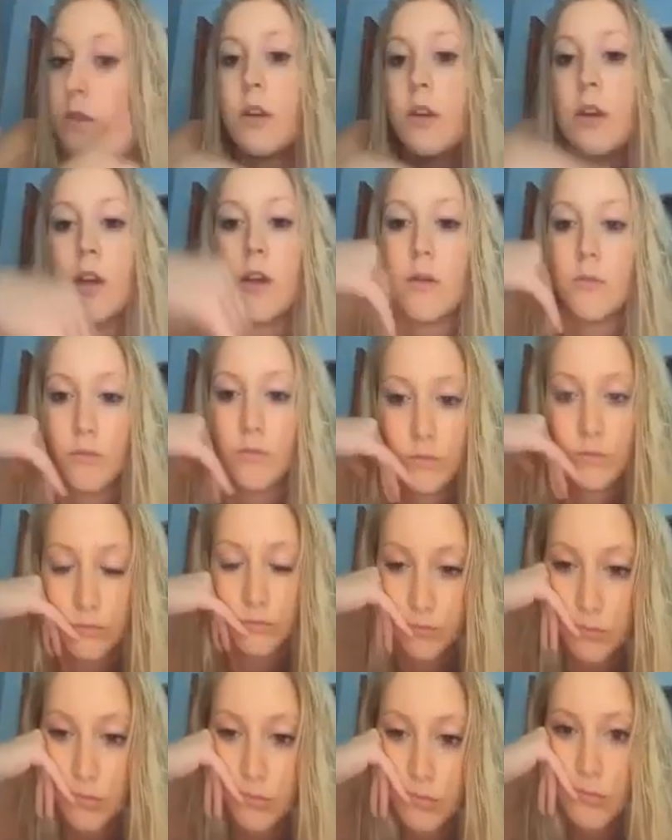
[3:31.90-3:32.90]
gonna mute you really
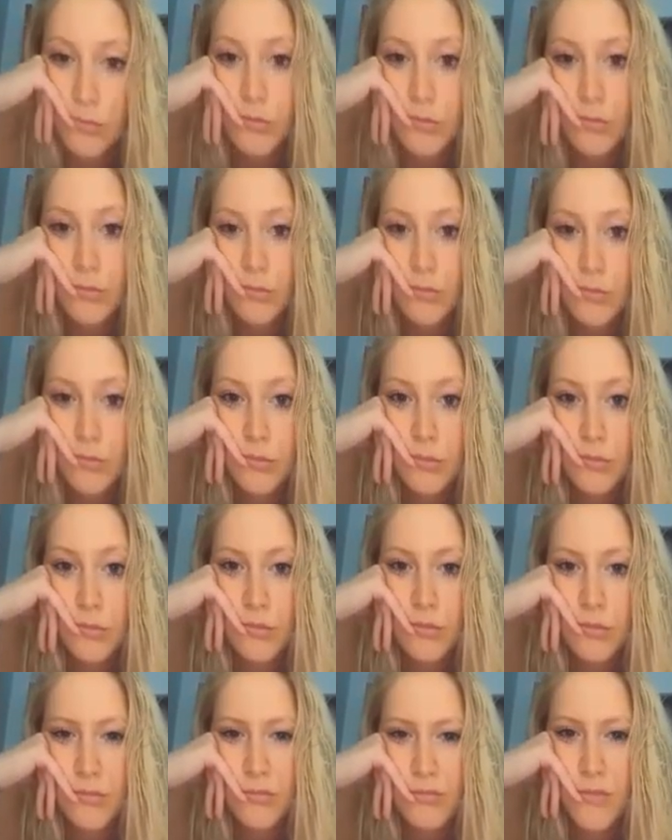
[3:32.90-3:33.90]
fast.
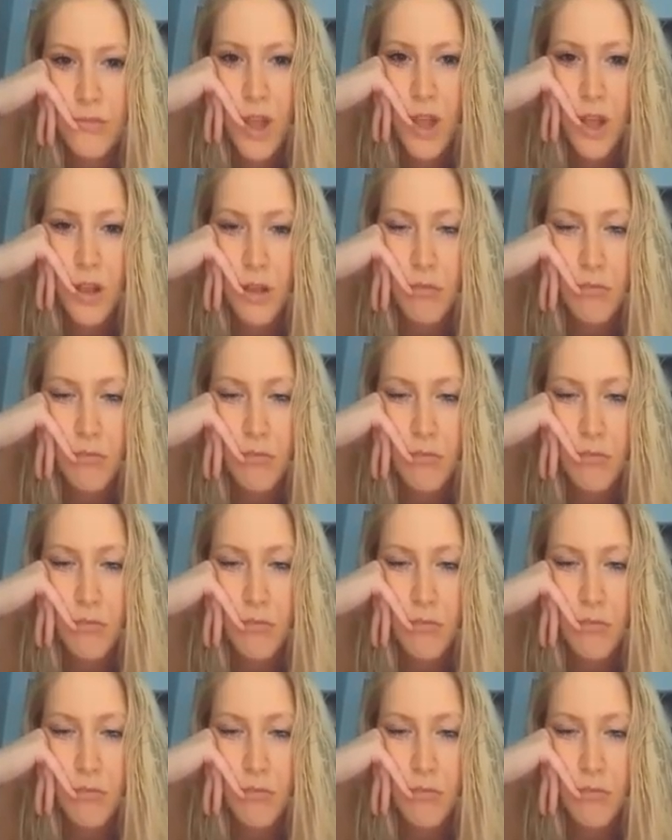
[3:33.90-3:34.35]
Okay.